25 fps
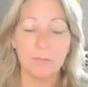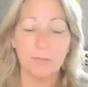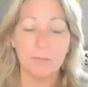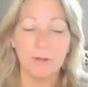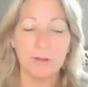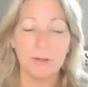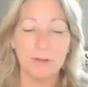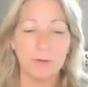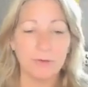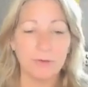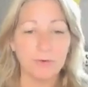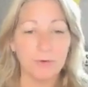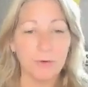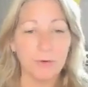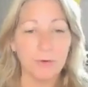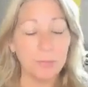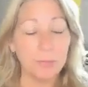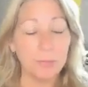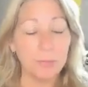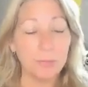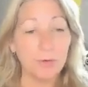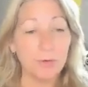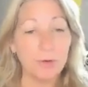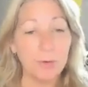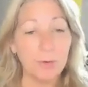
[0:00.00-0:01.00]
But the
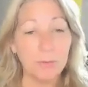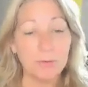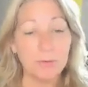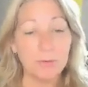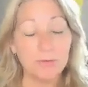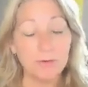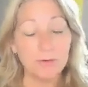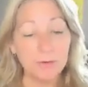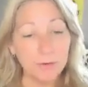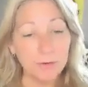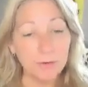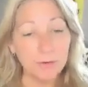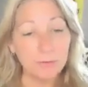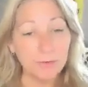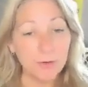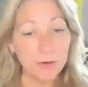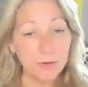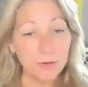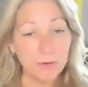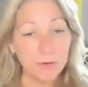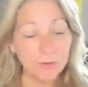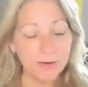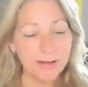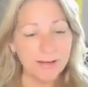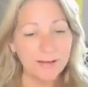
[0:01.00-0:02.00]
snowblower was a little
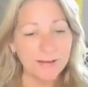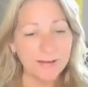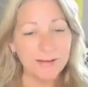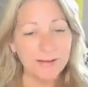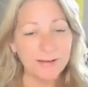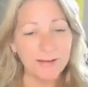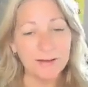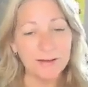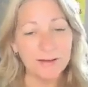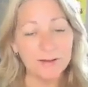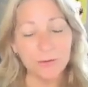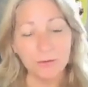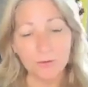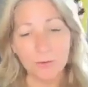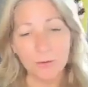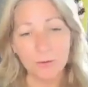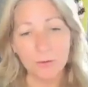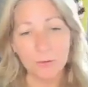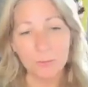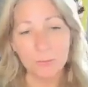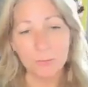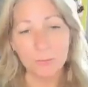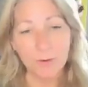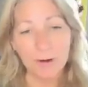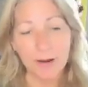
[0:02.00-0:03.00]
farther in and it took a
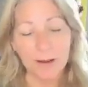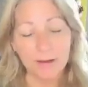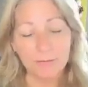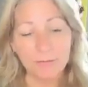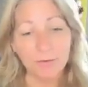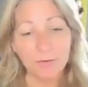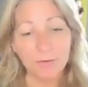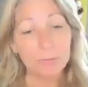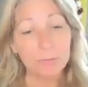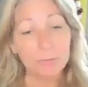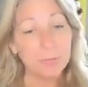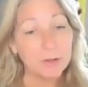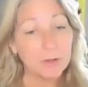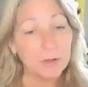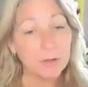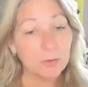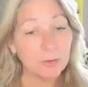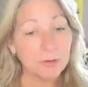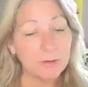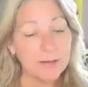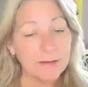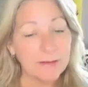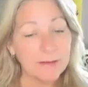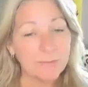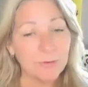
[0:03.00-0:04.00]
little more effort, but you
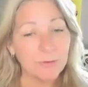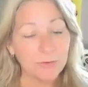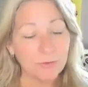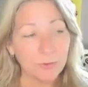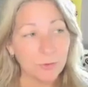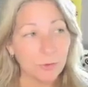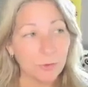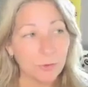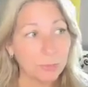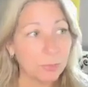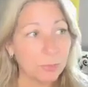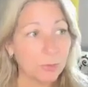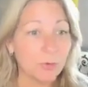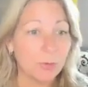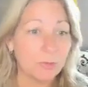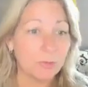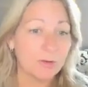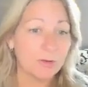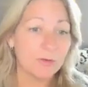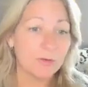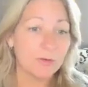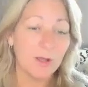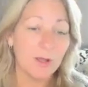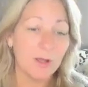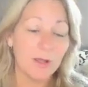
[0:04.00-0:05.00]
leave the snowblower
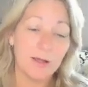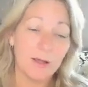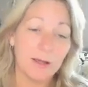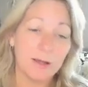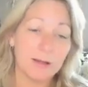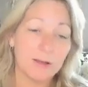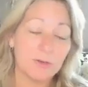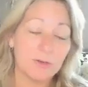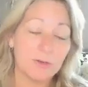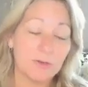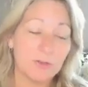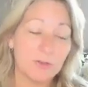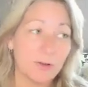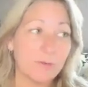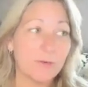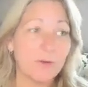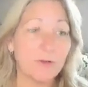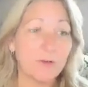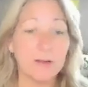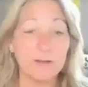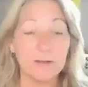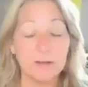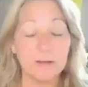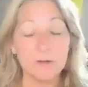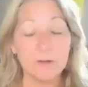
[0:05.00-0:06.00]
because I can
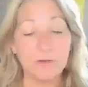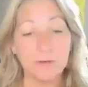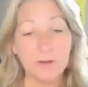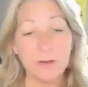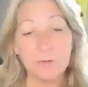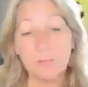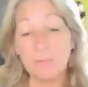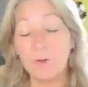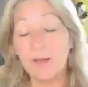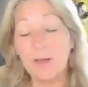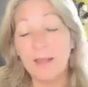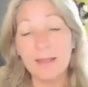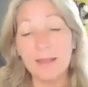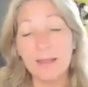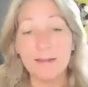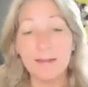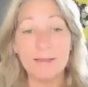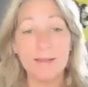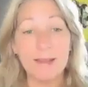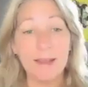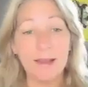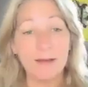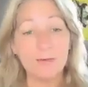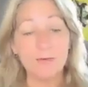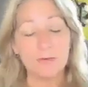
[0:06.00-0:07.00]
shovel. And then you say, well, I get
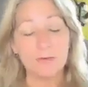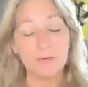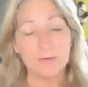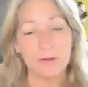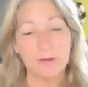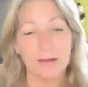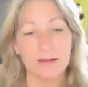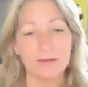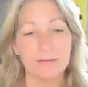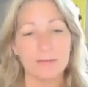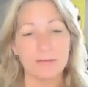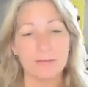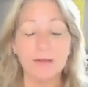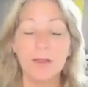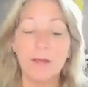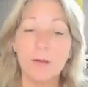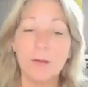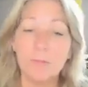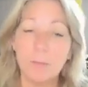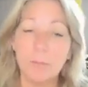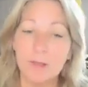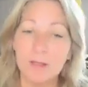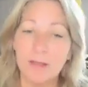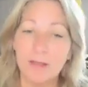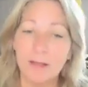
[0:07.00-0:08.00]
the exercise,
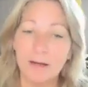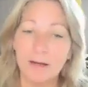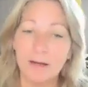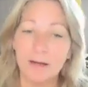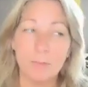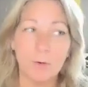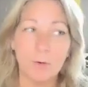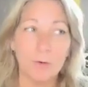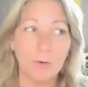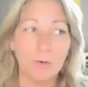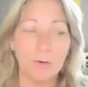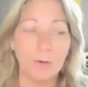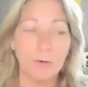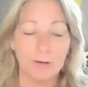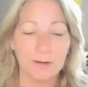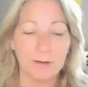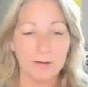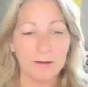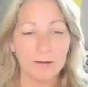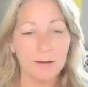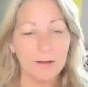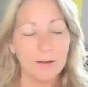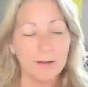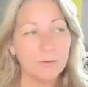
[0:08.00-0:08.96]
but yet I'm hurting.